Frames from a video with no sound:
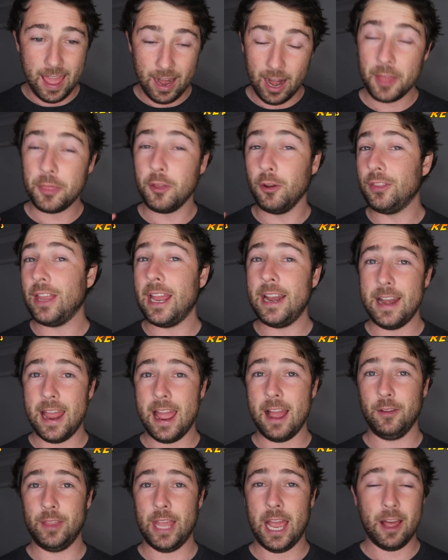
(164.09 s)
And I thought they
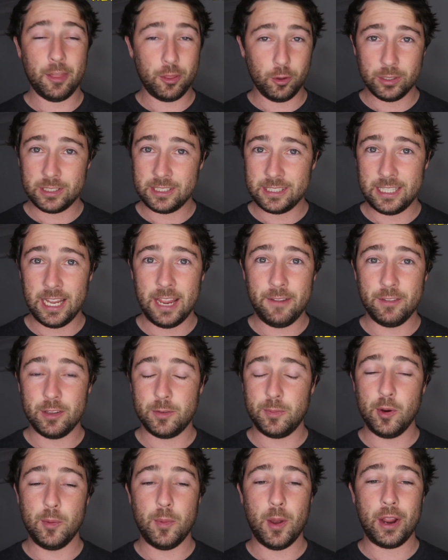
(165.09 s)
nailed that. I thought
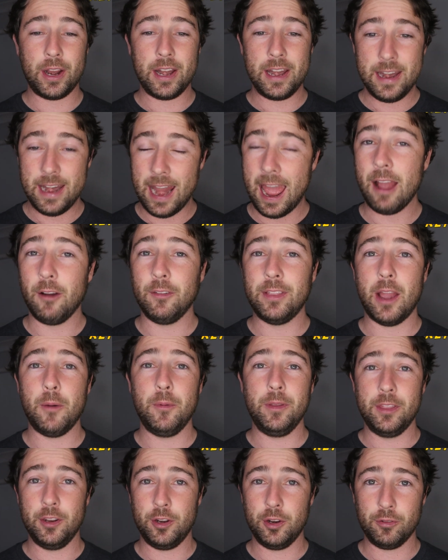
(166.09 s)
Steven Spielberg nailed
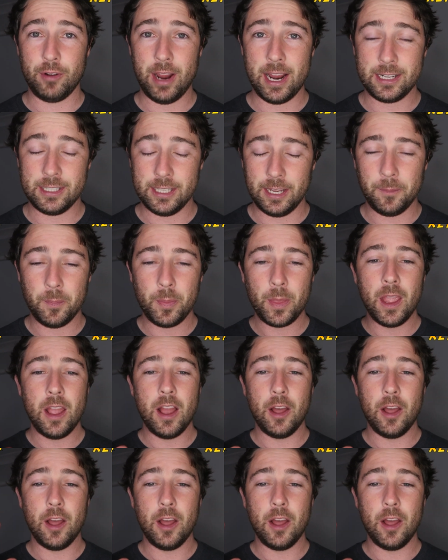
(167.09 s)
that with the directing.